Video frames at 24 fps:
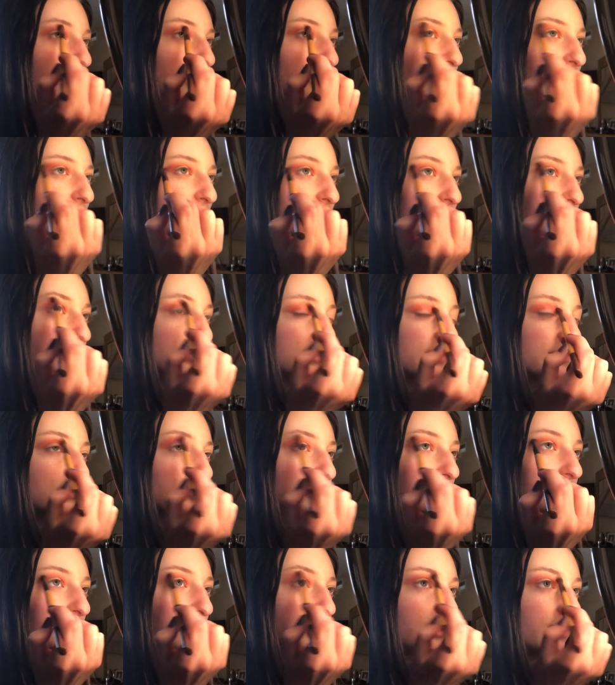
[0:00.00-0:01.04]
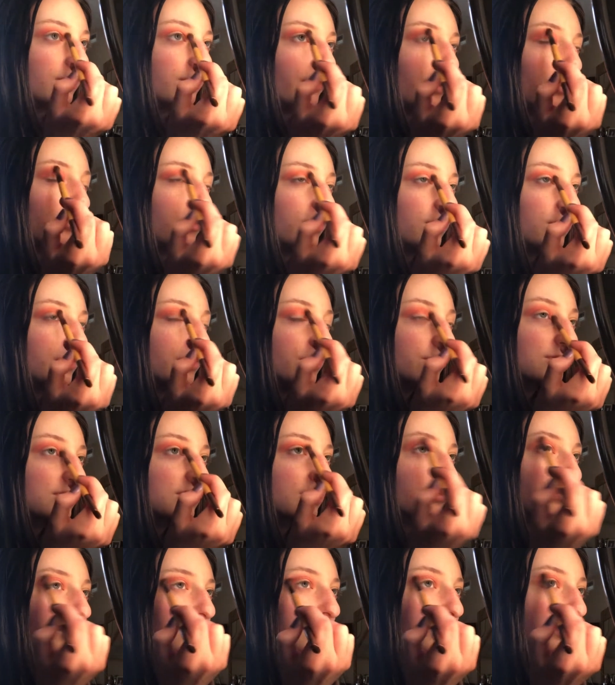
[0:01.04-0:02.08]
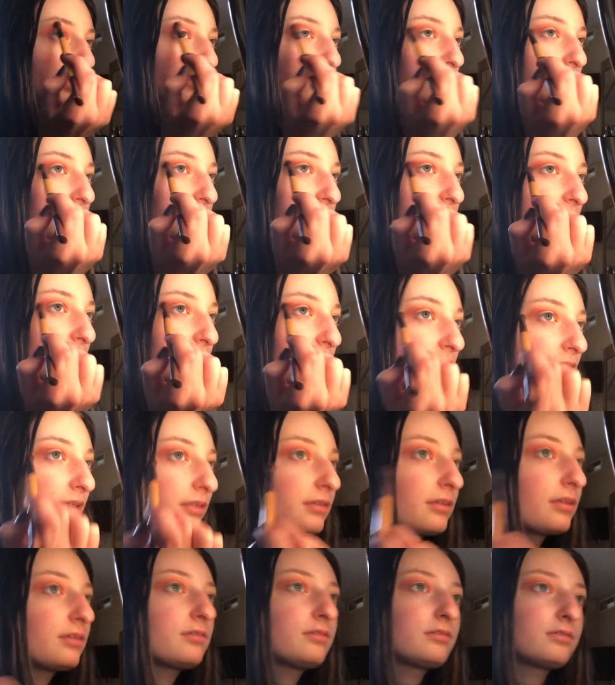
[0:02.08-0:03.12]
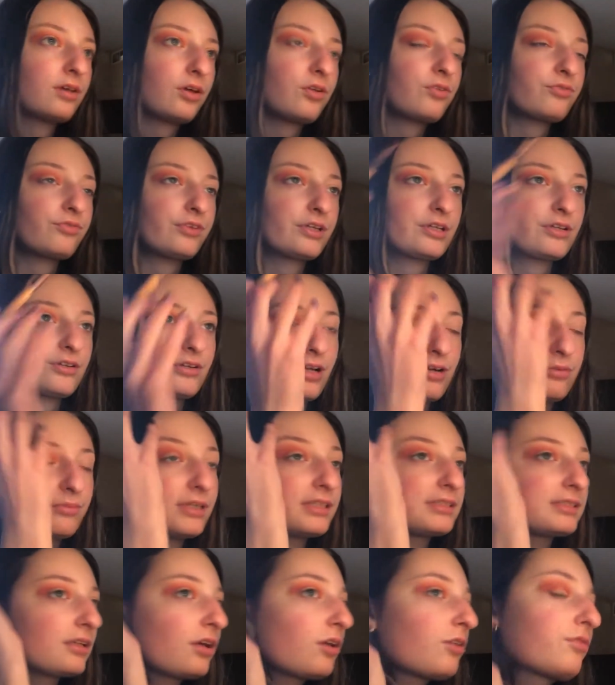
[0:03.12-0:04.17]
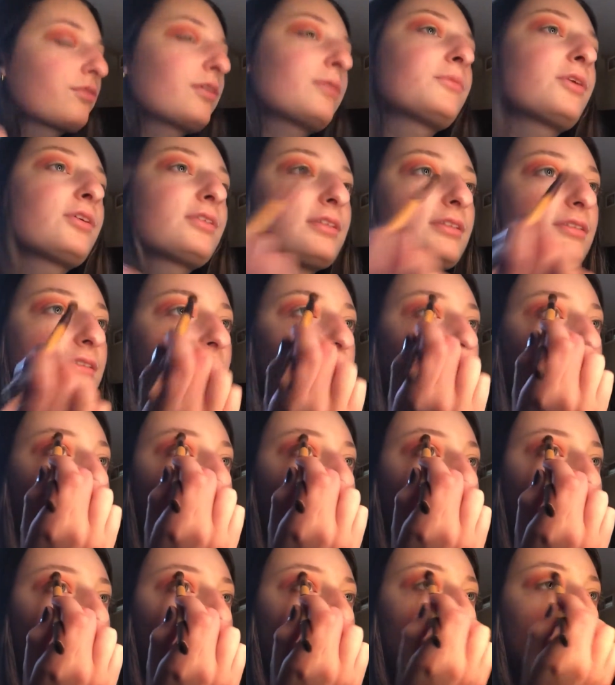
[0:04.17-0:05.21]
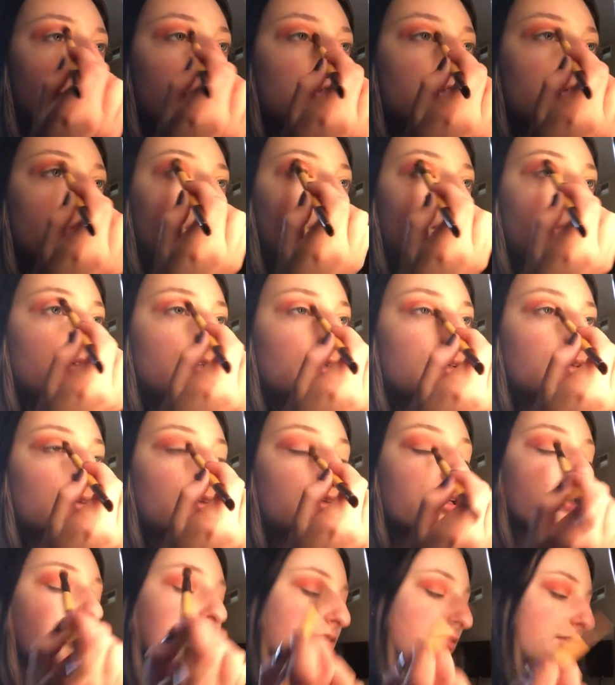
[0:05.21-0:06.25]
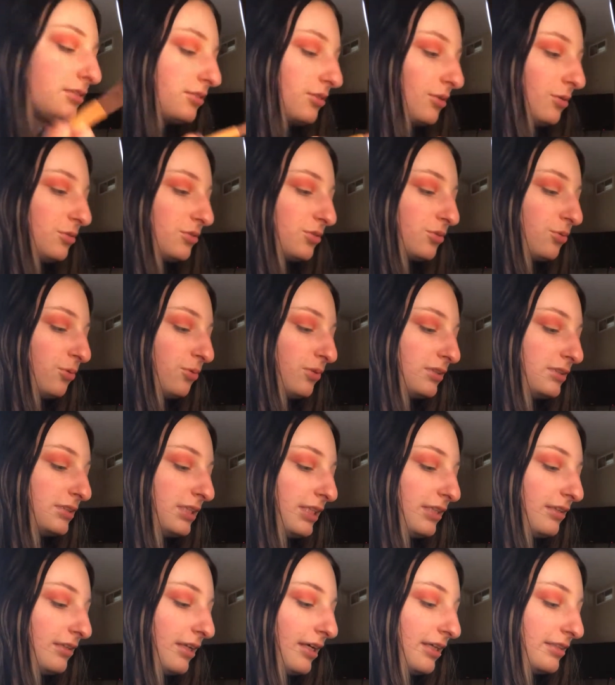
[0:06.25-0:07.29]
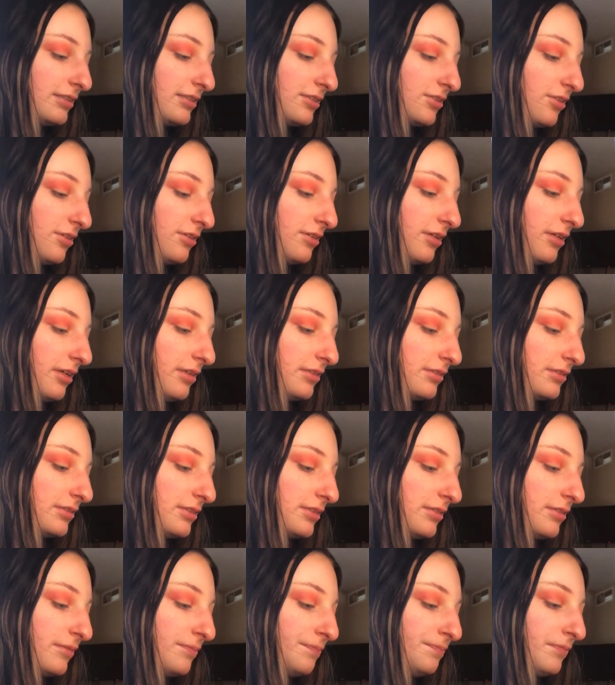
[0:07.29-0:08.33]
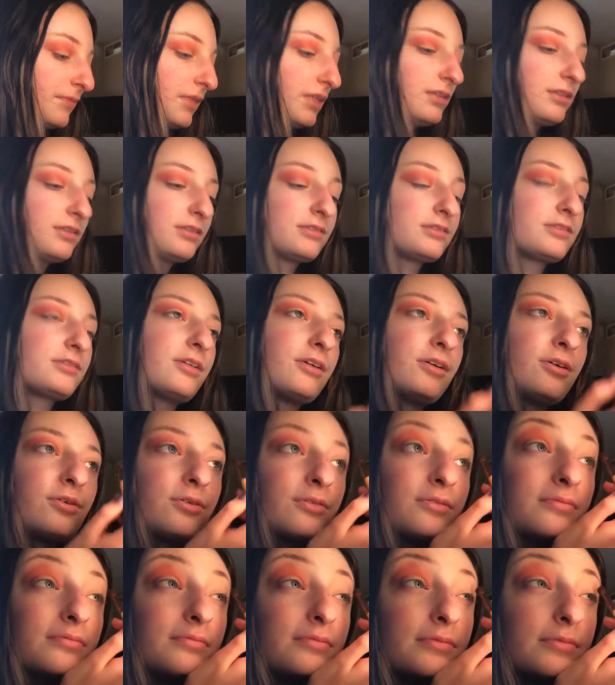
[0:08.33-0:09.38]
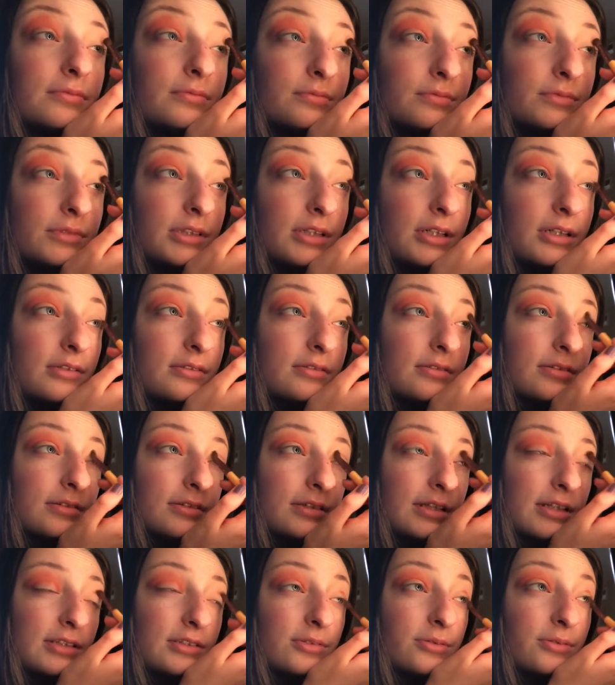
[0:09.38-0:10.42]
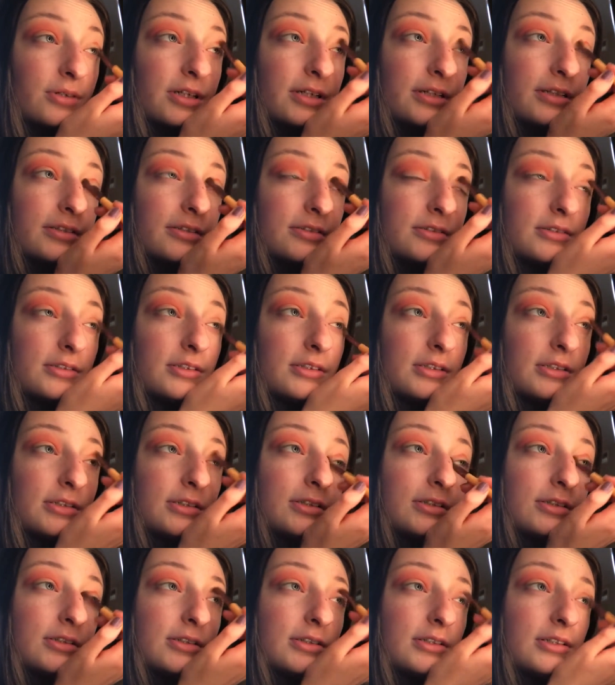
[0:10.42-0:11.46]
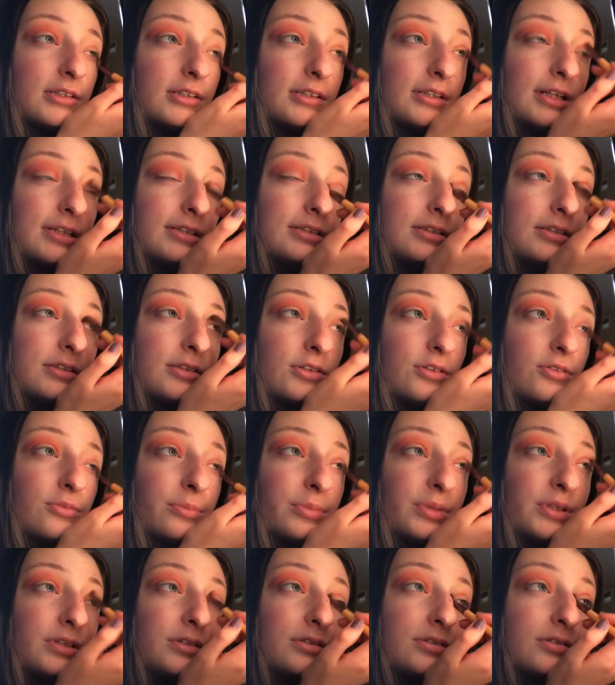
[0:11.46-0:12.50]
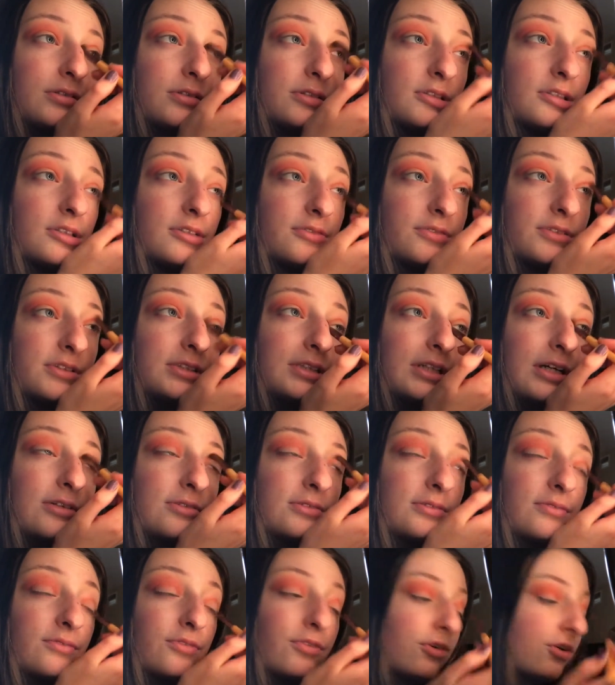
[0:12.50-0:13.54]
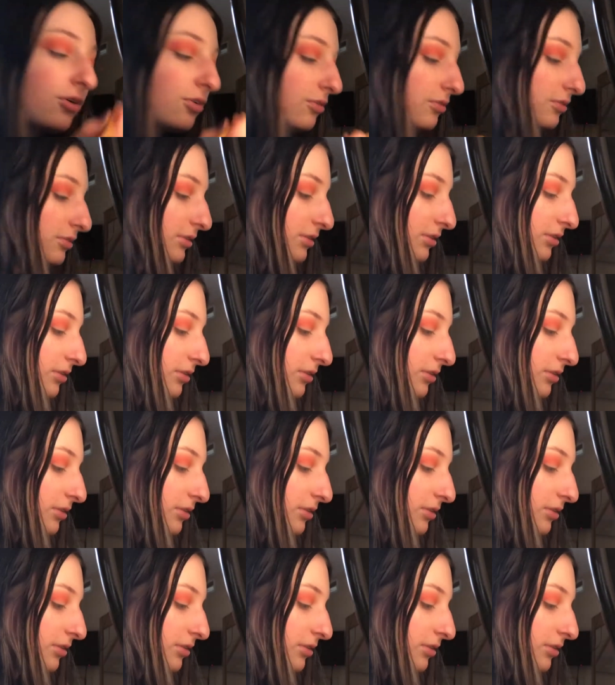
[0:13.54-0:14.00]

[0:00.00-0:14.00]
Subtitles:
kind of person. Like, if I want to know something and how to do something, then I'll figure it out myself. I'm not the type who likes to go to school and take classes on things. So, yeah, that's why that's a little bit of a downfall